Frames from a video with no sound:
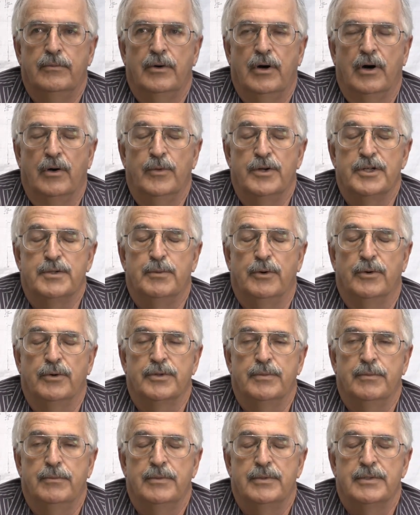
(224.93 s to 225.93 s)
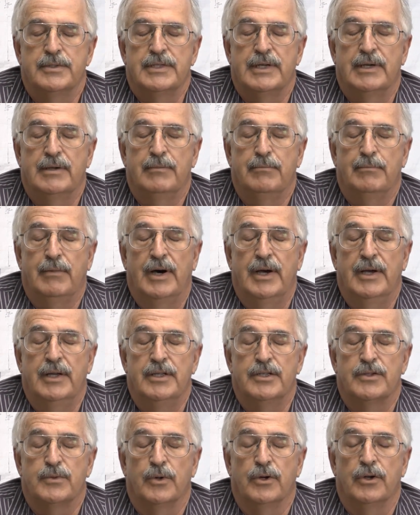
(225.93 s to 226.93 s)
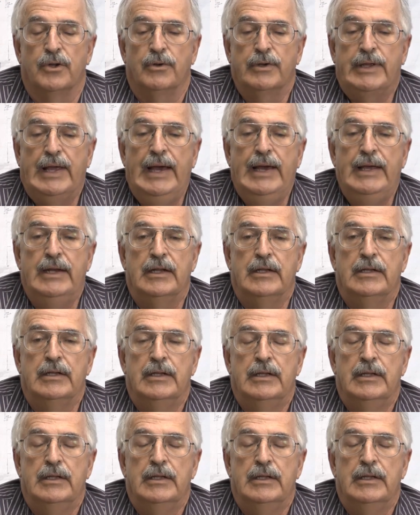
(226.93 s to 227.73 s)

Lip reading: which both mines were located.